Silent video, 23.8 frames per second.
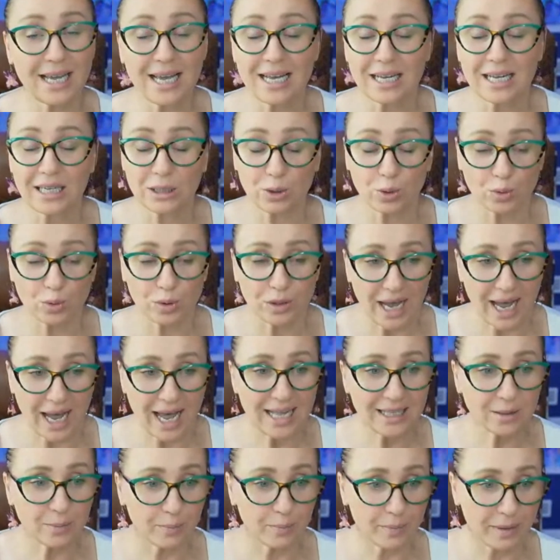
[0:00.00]
do
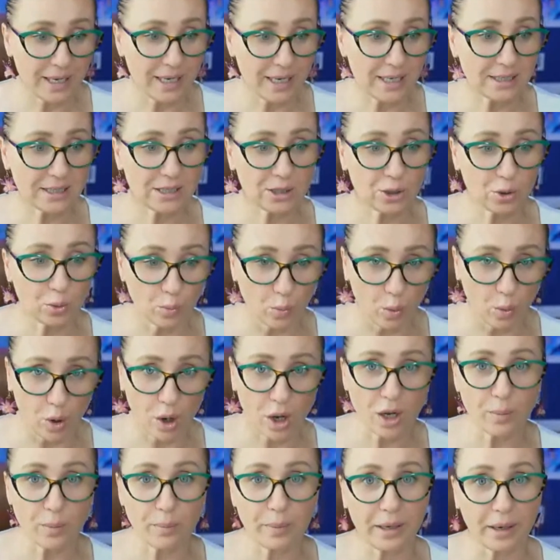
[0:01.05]
not miss
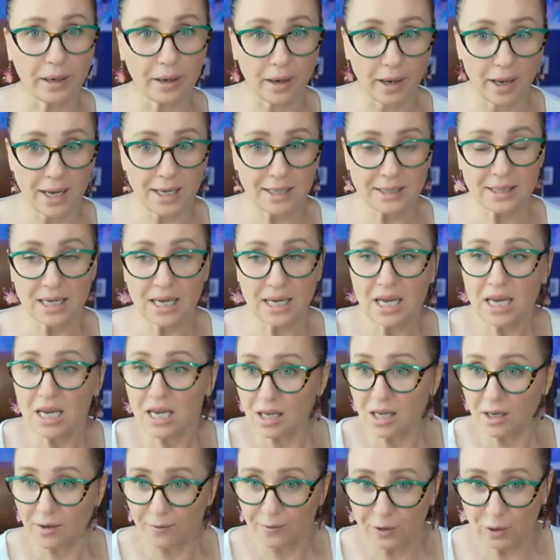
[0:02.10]
tomorrow, because
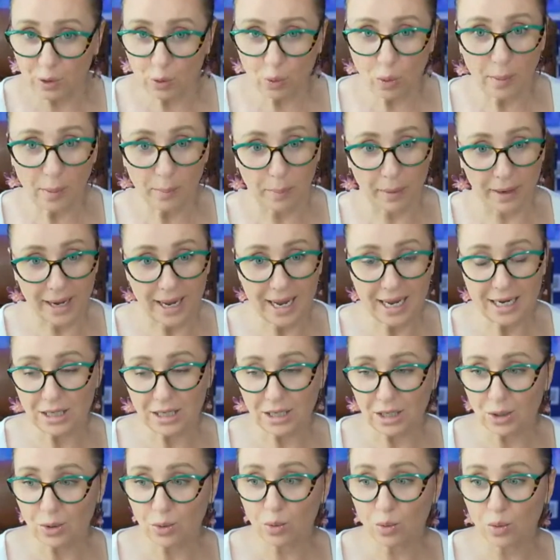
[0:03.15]
if you are brand
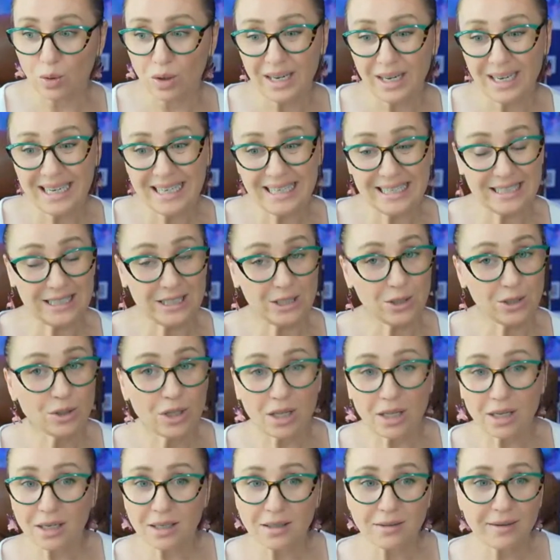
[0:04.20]
new, you
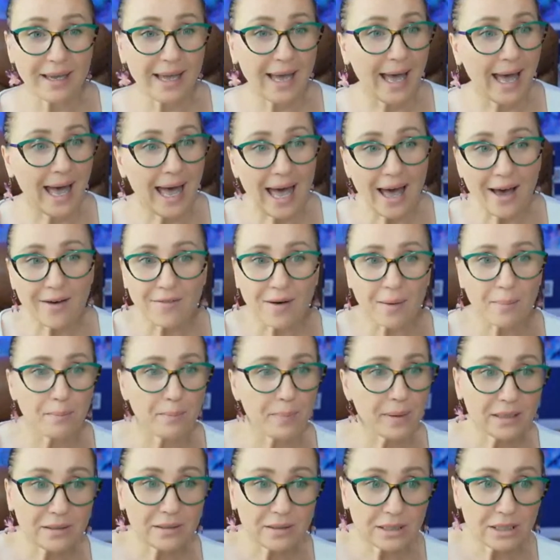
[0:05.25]
don't really have
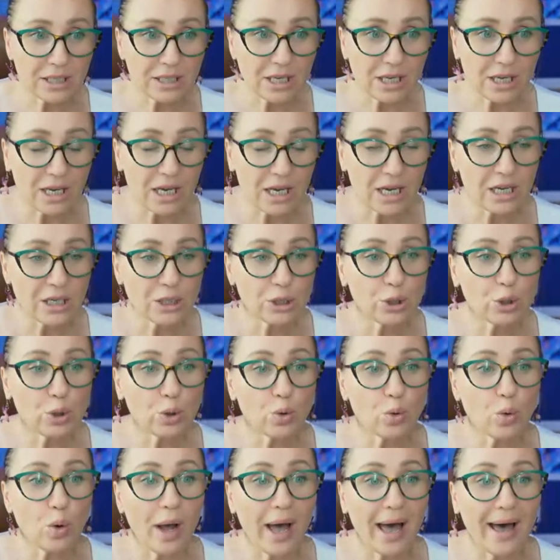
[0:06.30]
ability
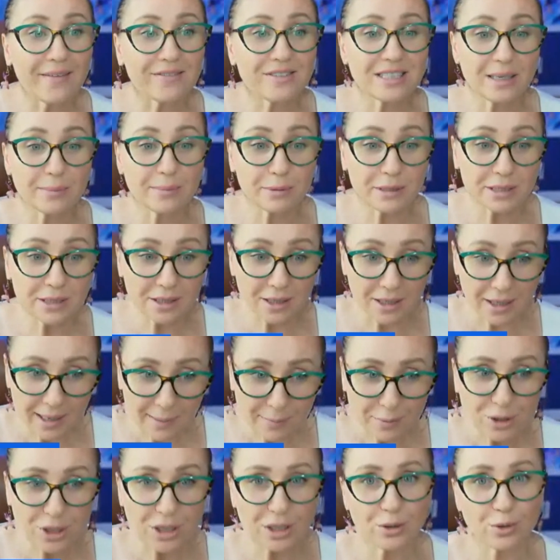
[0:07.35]
to have
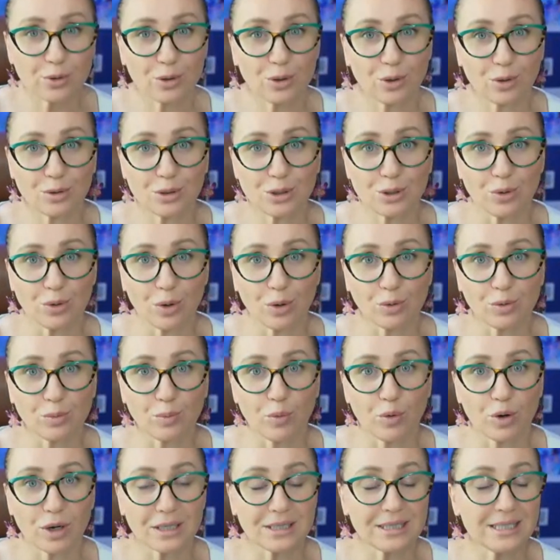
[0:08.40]
subscription to those load
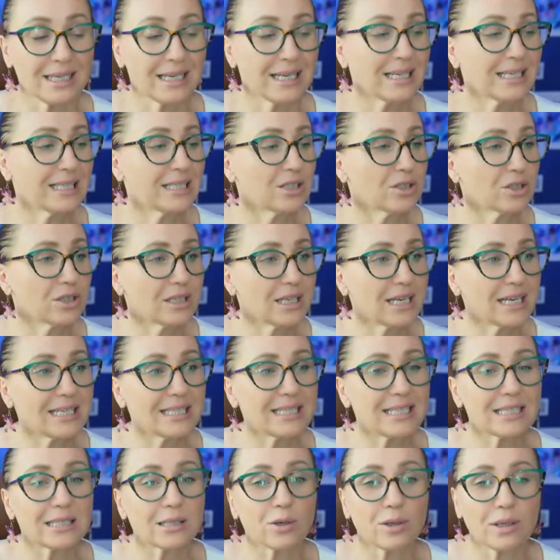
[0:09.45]
boards. So this
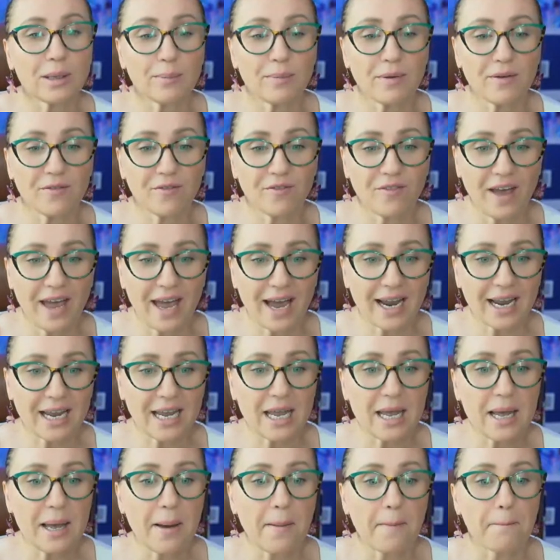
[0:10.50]
is going to be
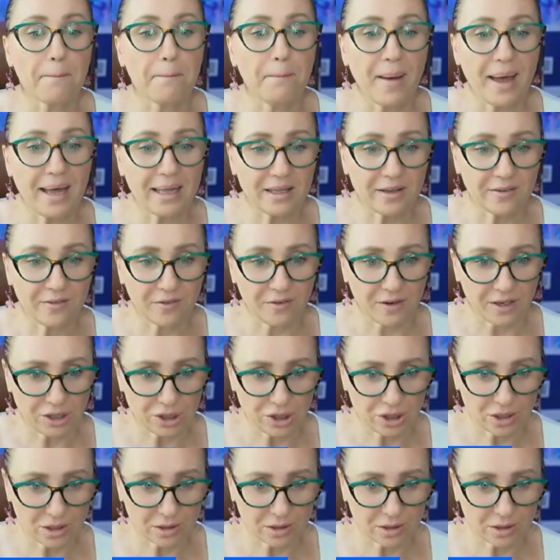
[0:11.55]
very beneficial.